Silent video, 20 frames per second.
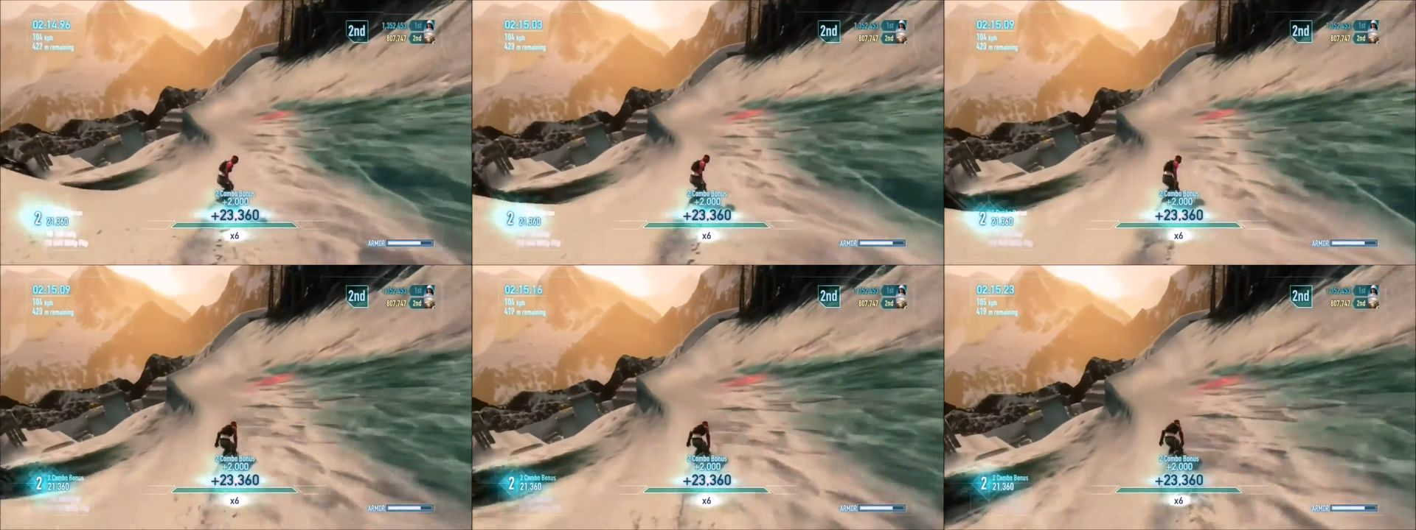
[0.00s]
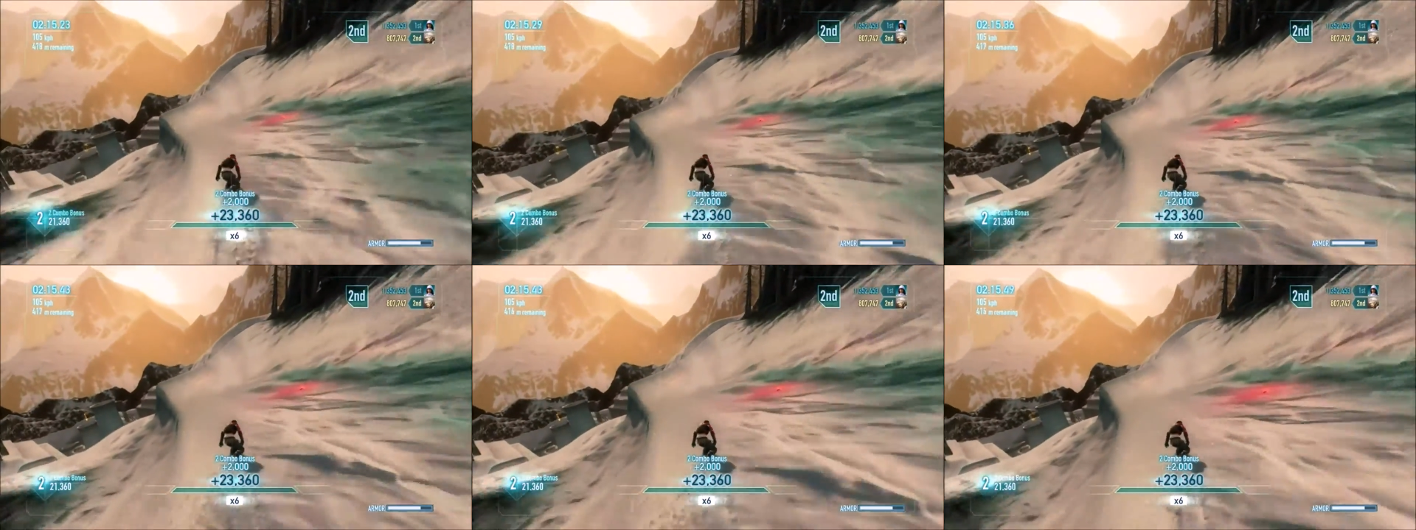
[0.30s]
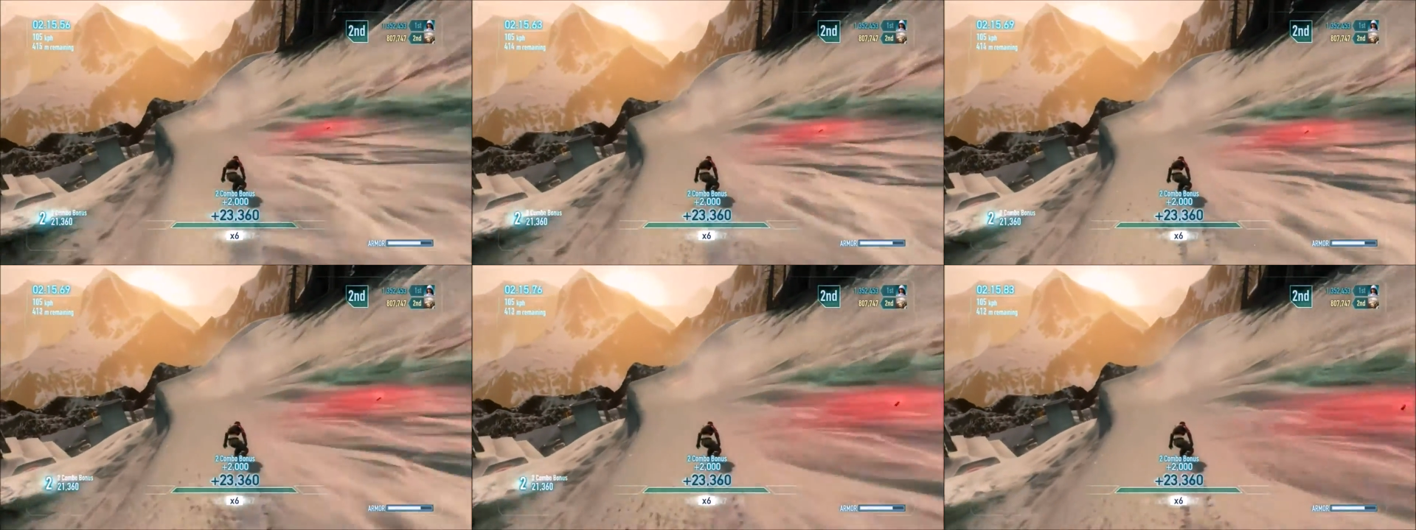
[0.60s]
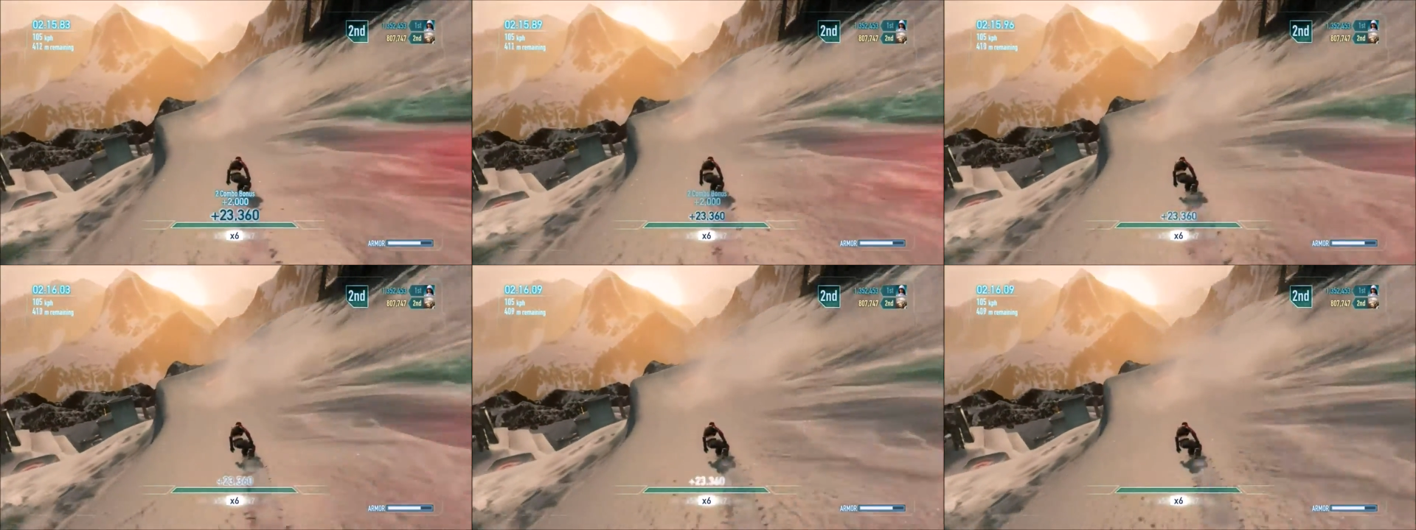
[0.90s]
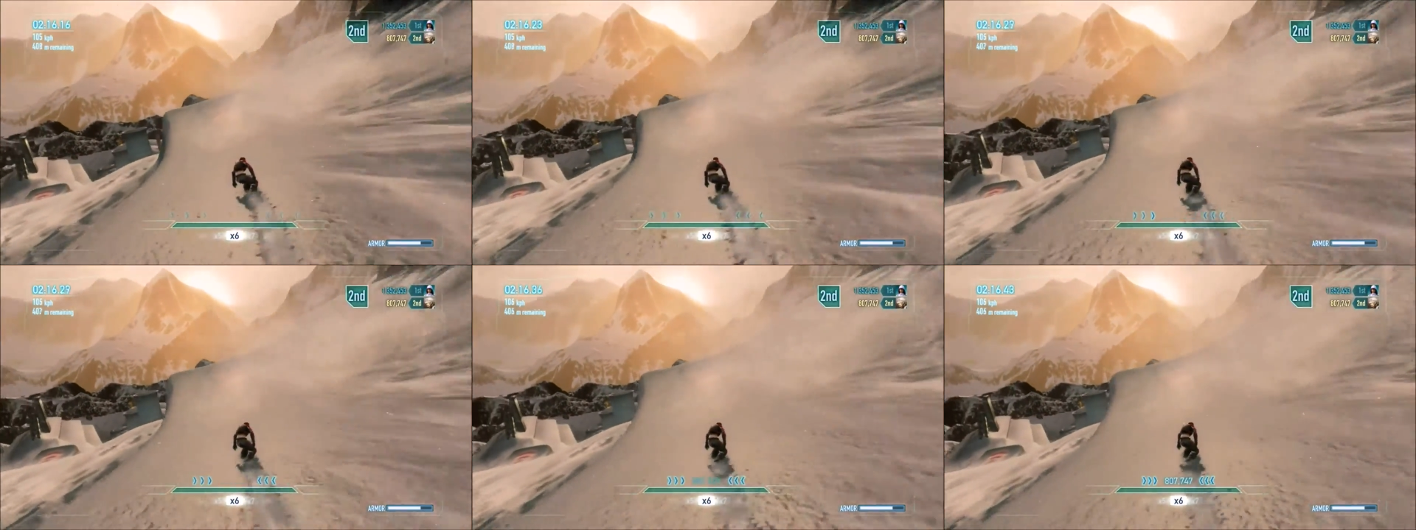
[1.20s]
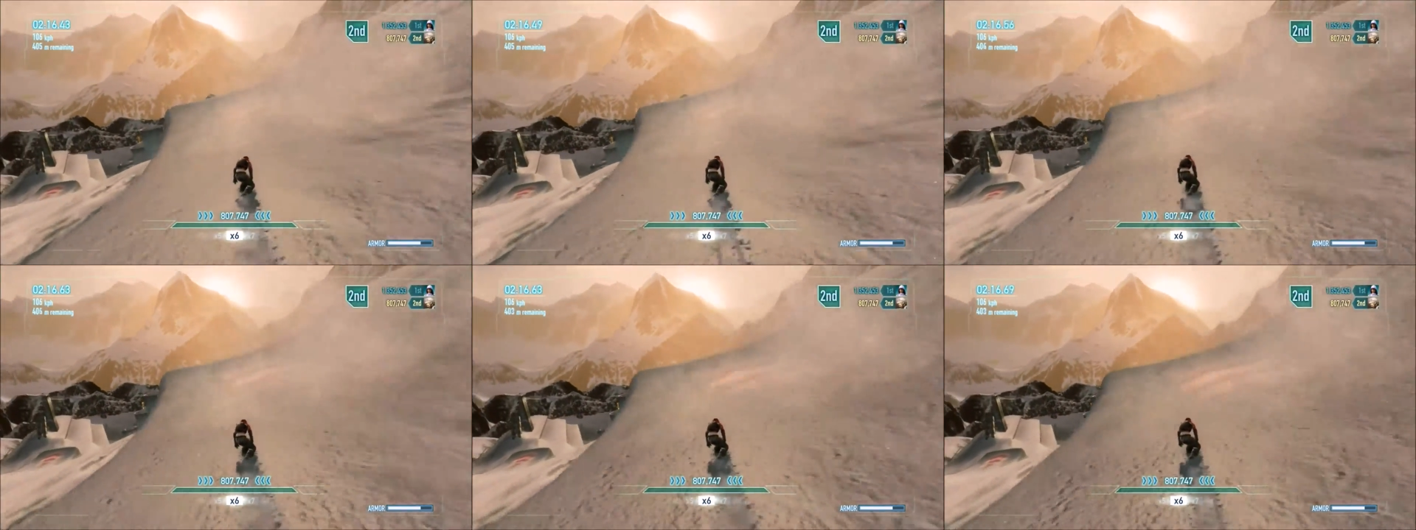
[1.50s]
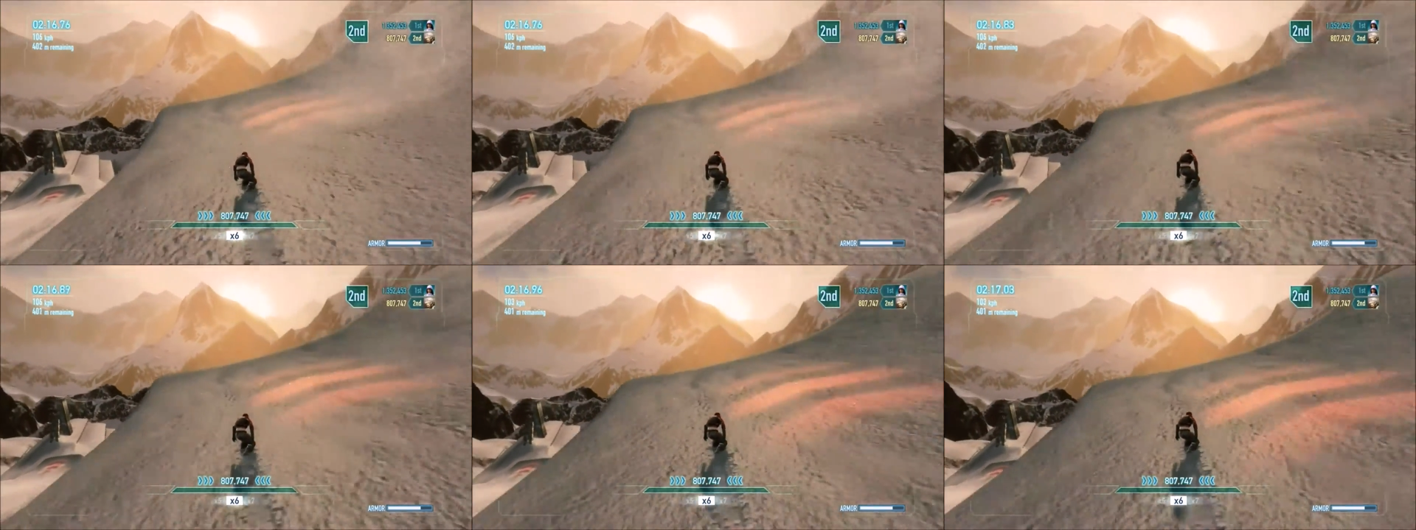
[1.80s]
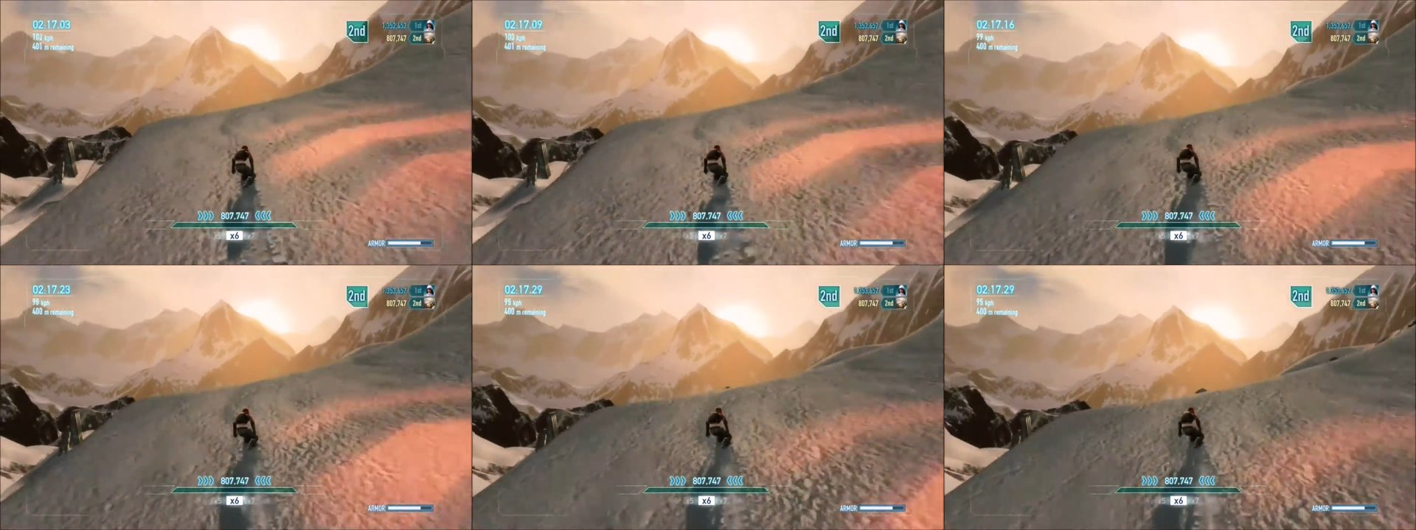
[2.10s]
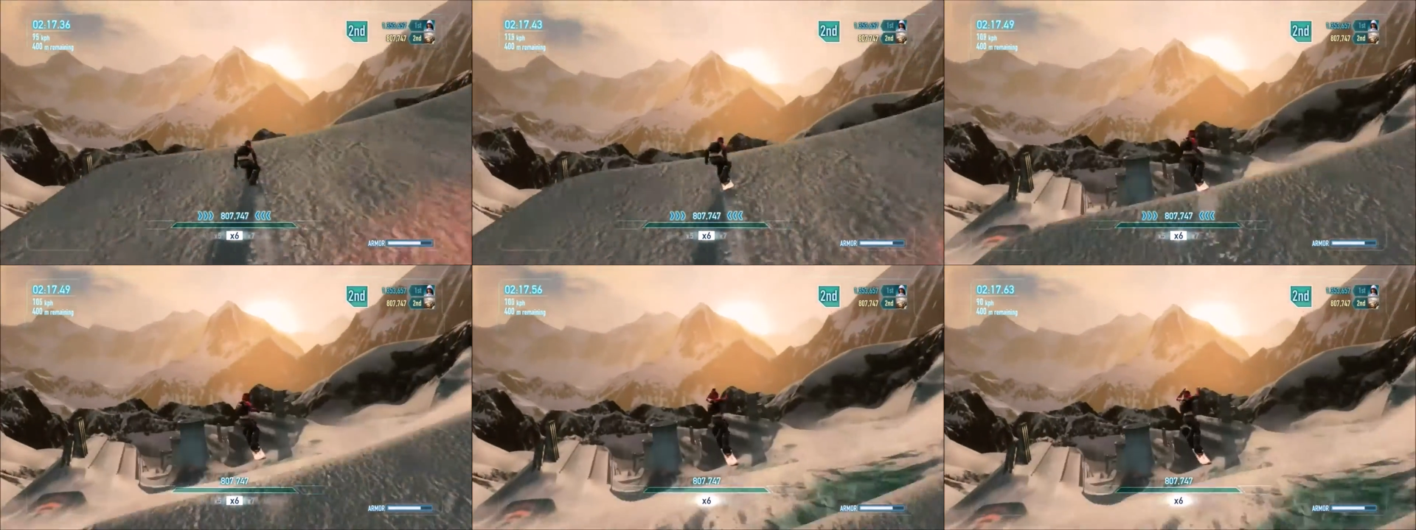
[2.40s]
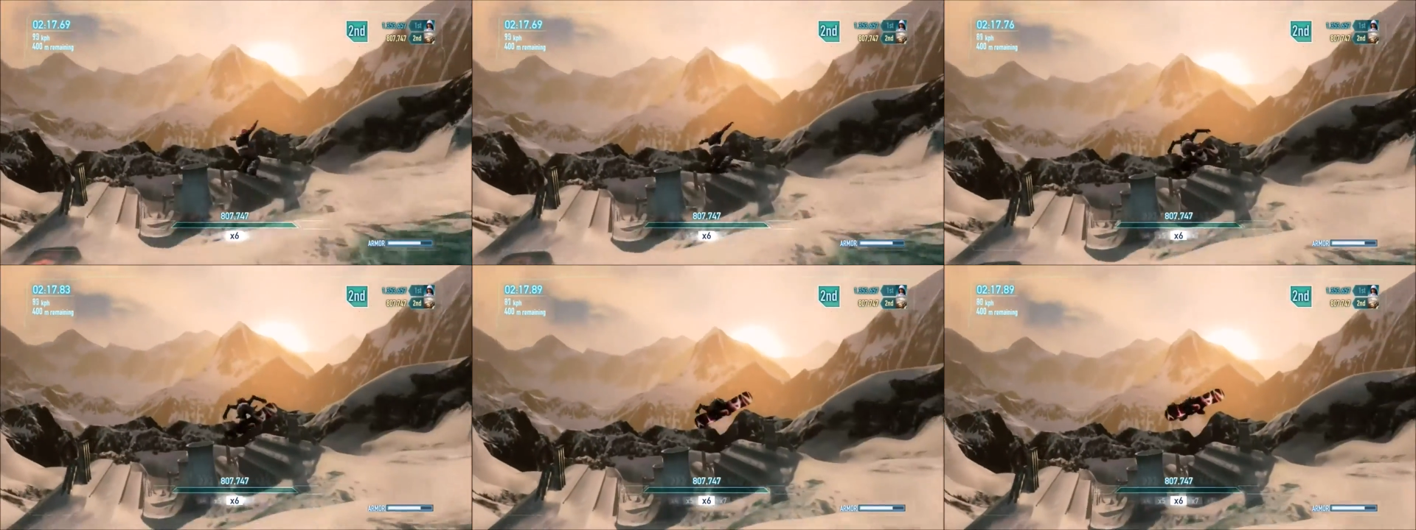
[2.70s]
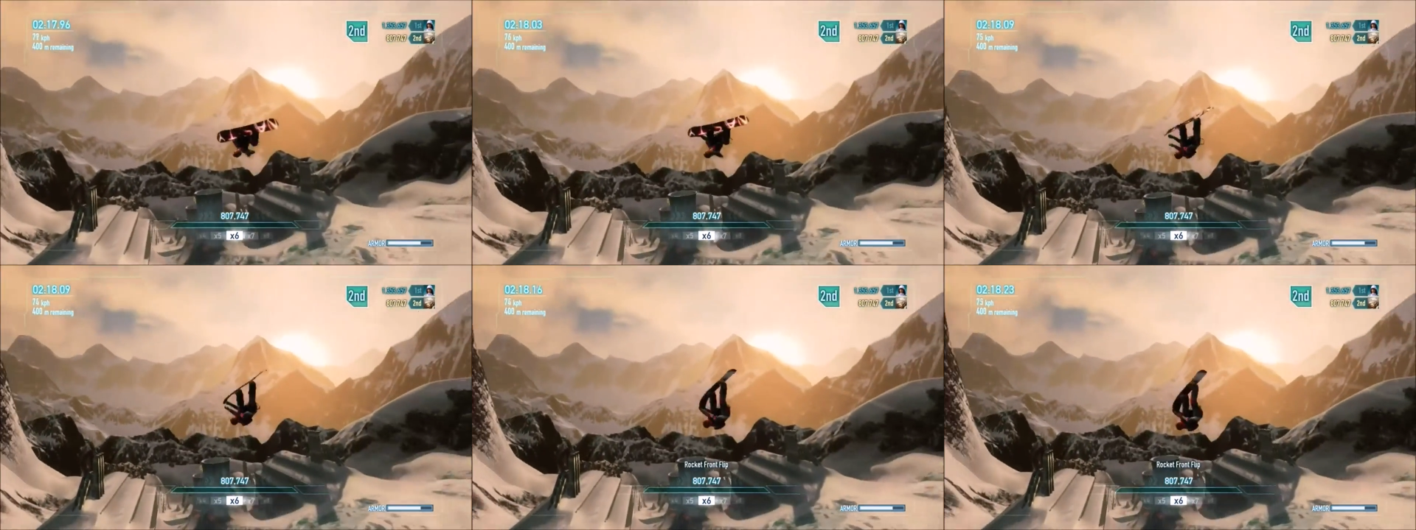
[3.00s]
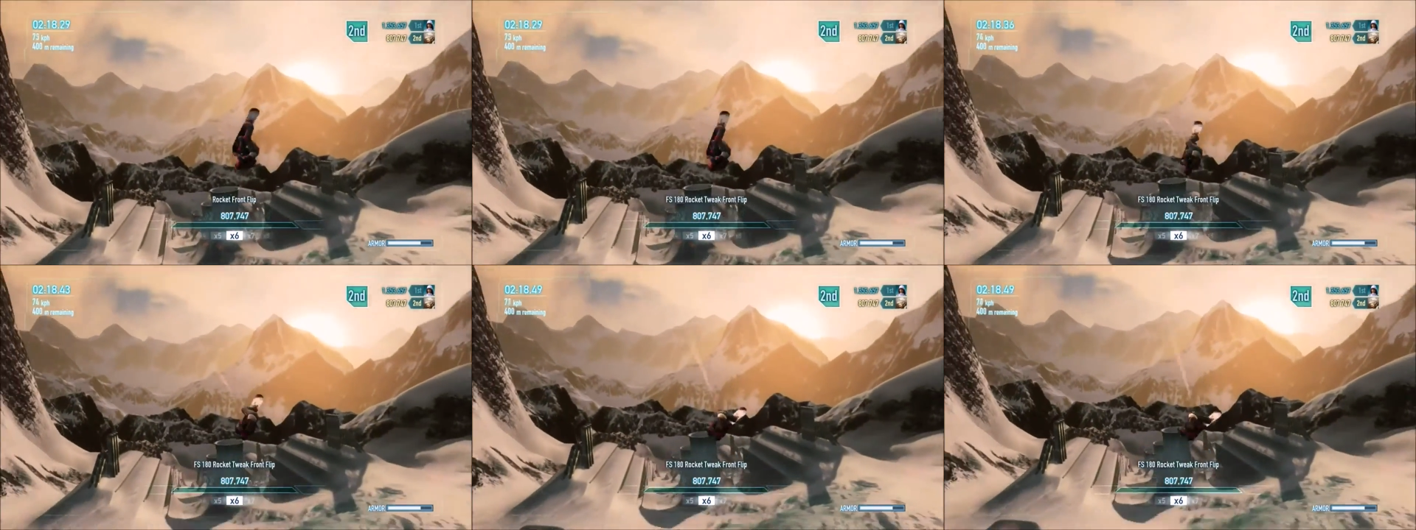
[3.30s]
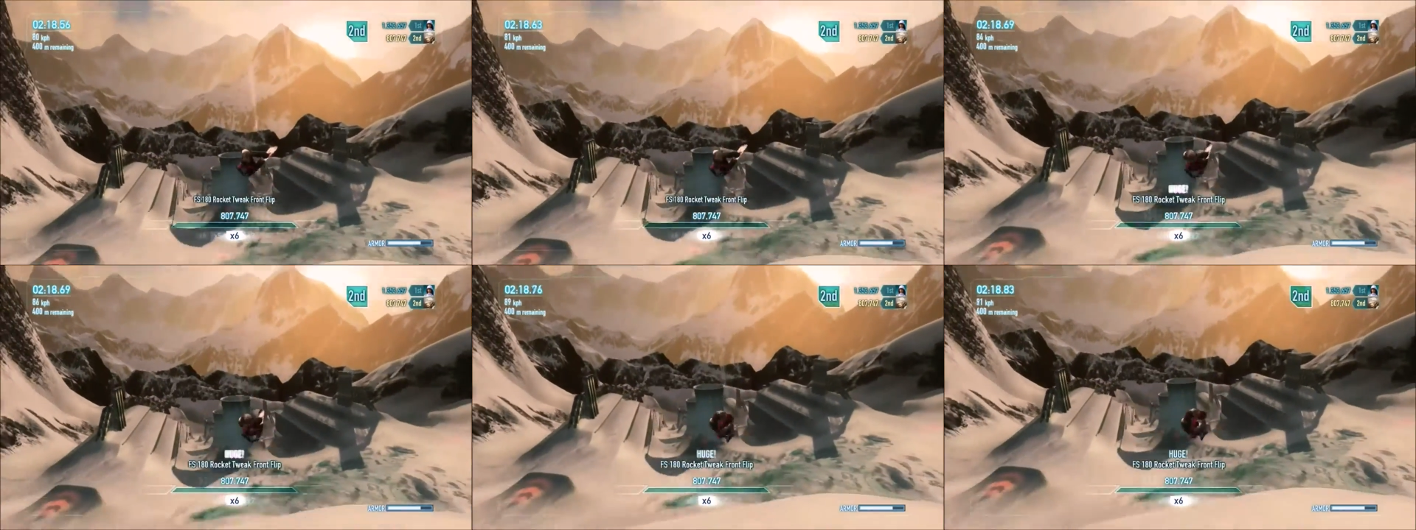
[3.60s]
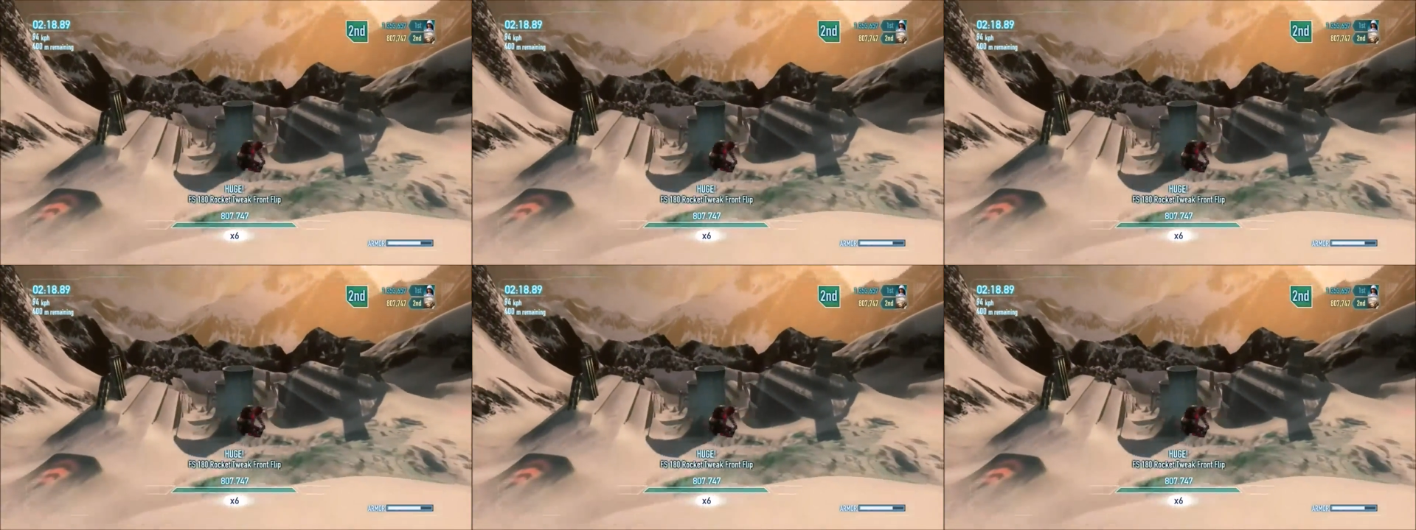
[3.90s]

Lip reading: [unreadable: no face in view]